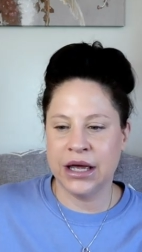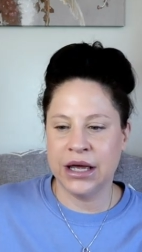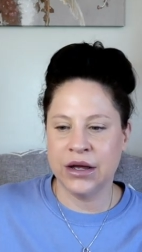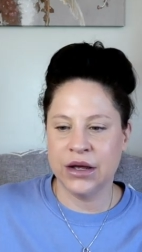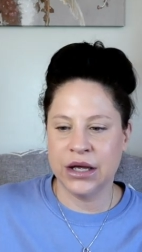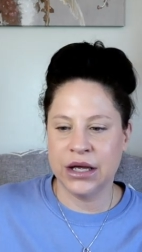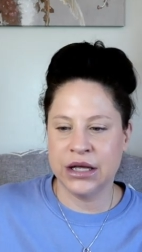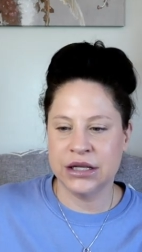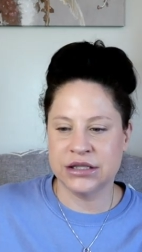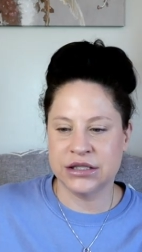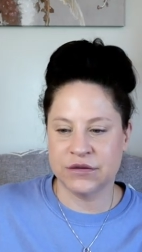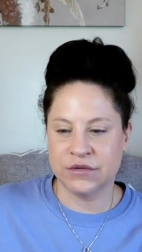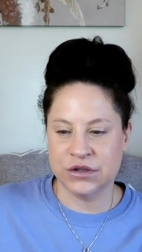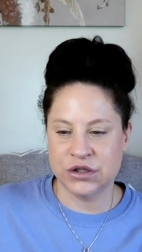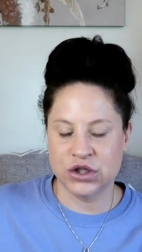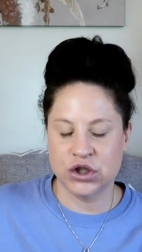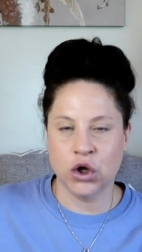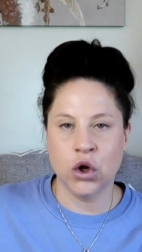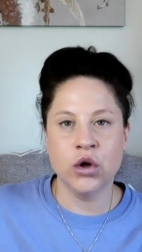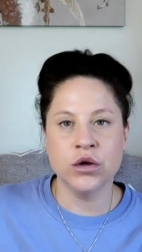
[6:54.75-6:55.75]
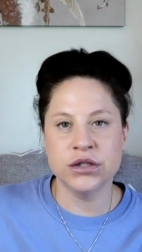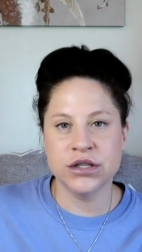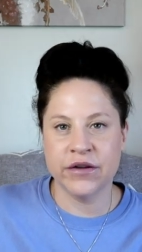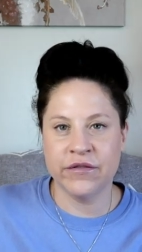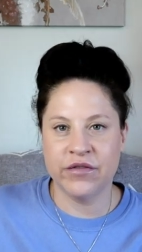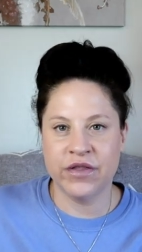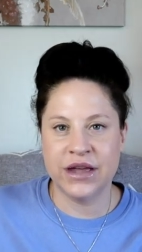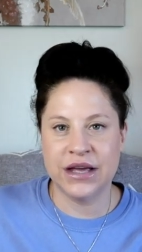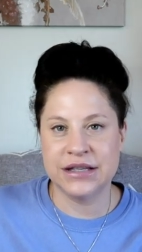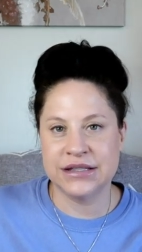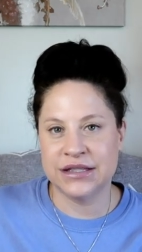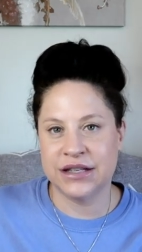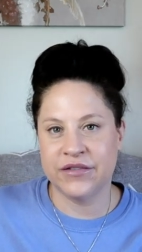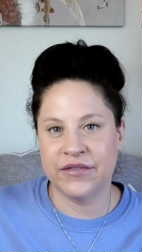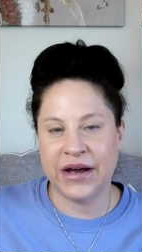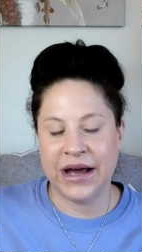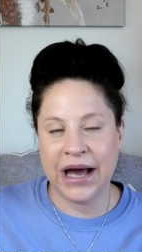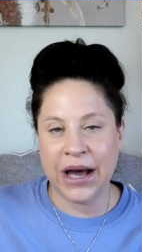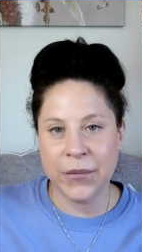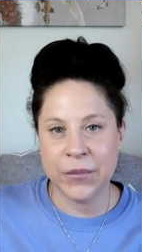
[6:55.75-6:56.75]
it is a result of things that
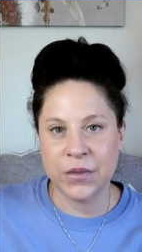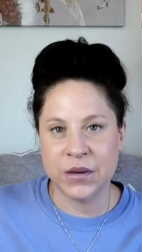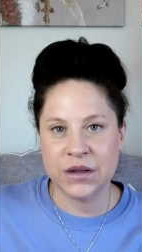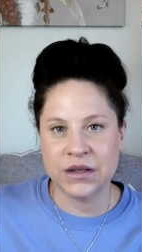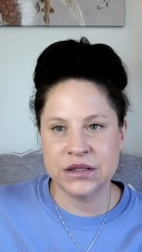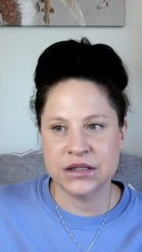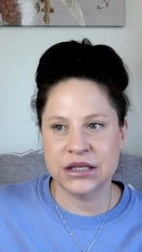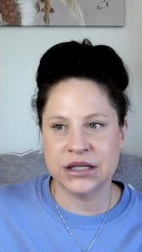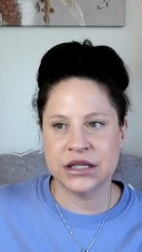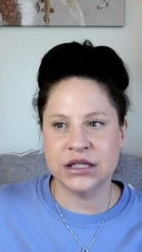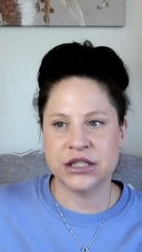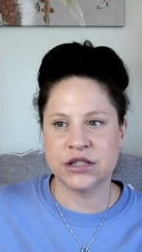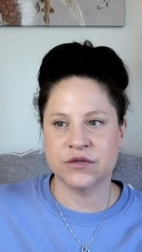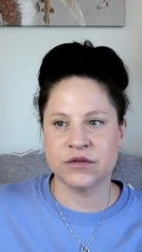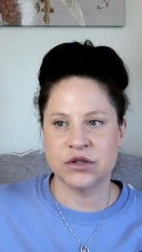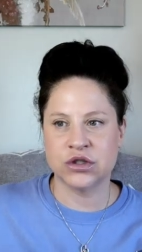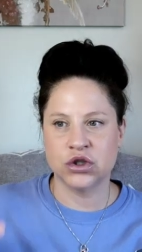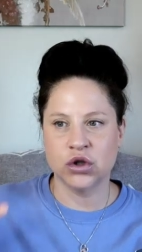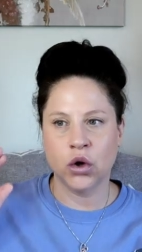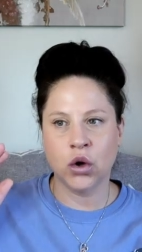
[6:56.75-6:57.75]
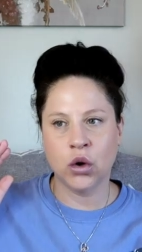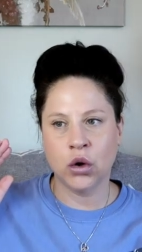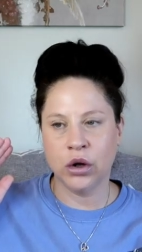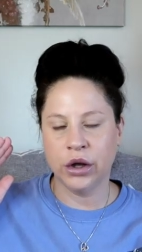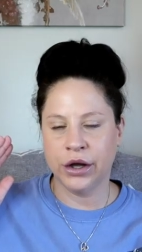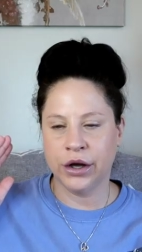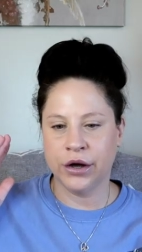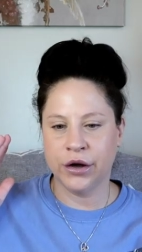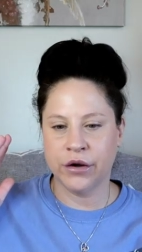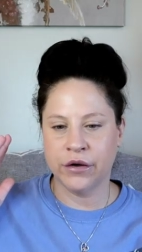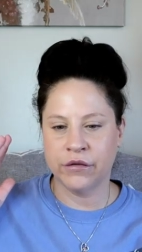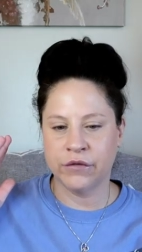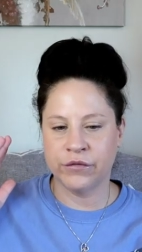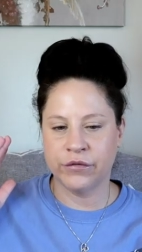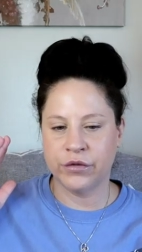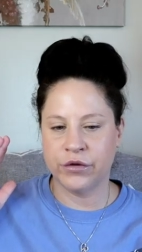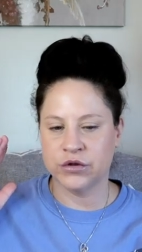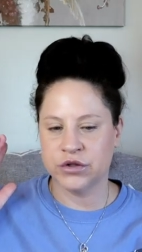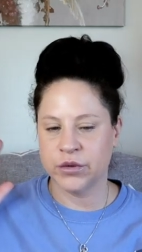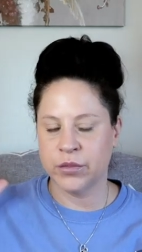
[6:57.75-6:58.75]
have happened and it's a result of,
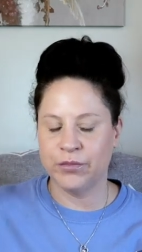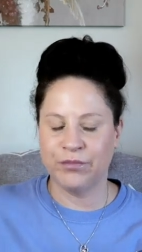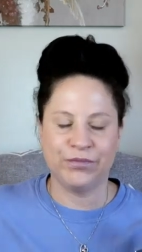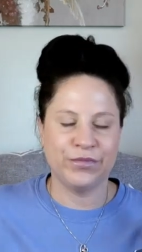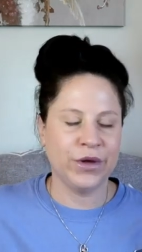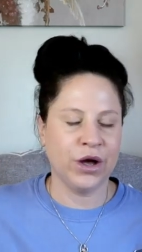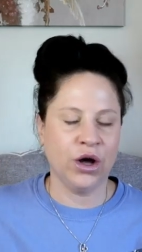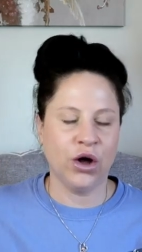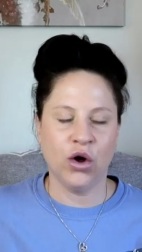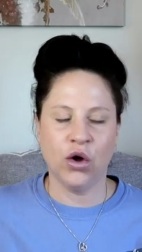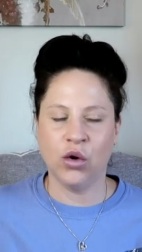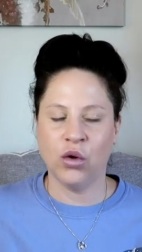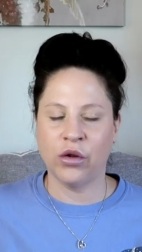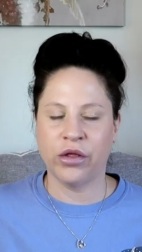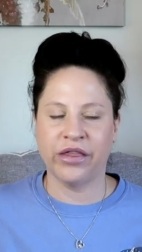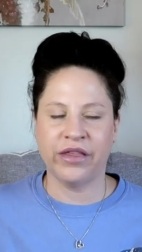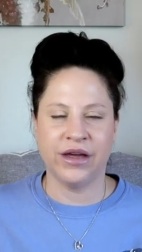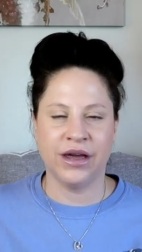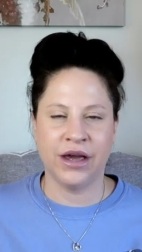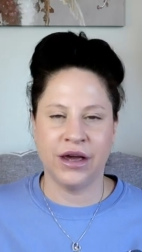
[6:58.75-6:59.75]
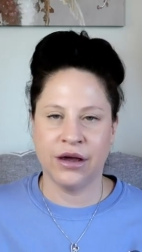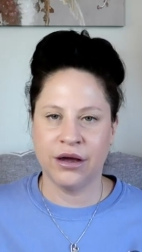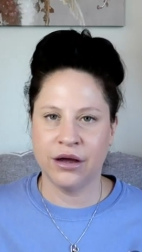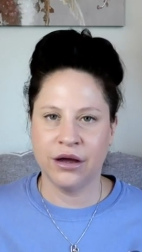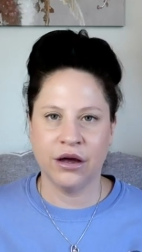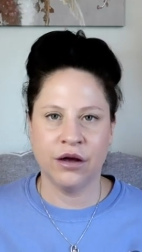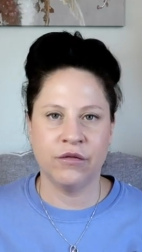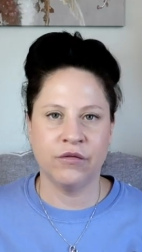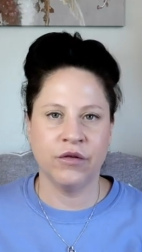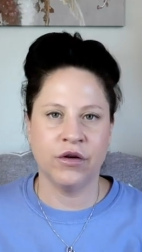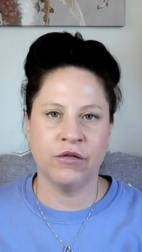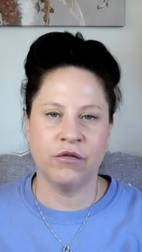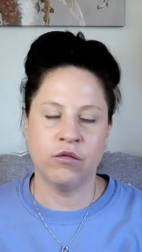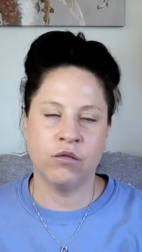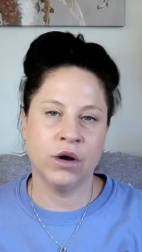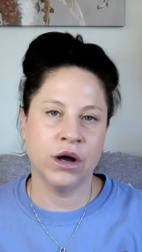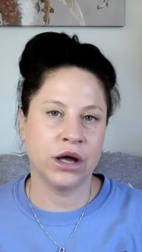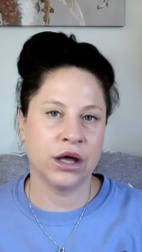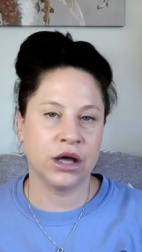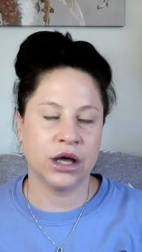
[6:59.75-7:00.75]
there's a, a whole thing of, of
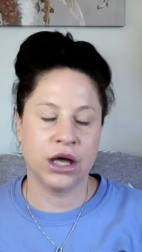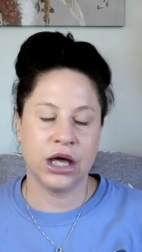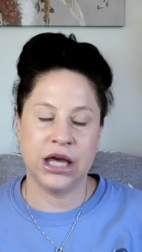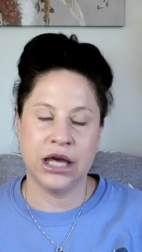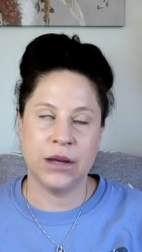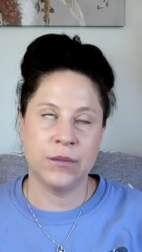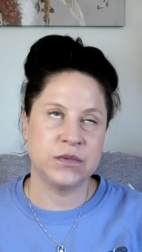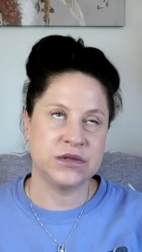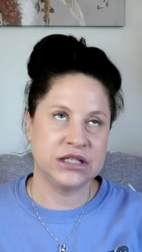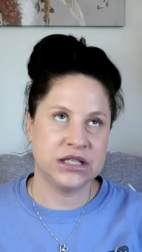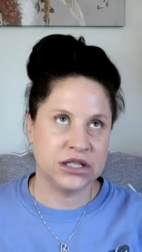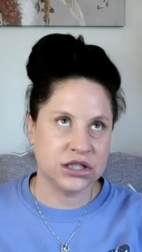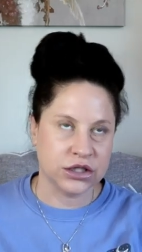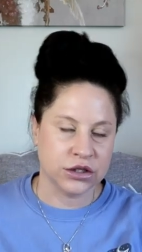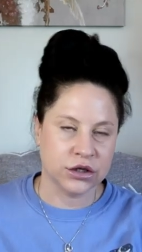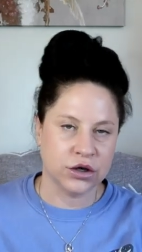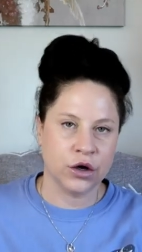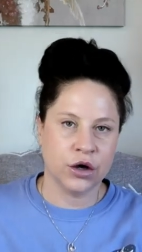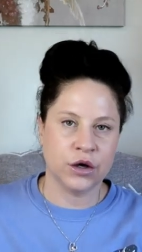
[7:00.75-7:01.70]
what can potentially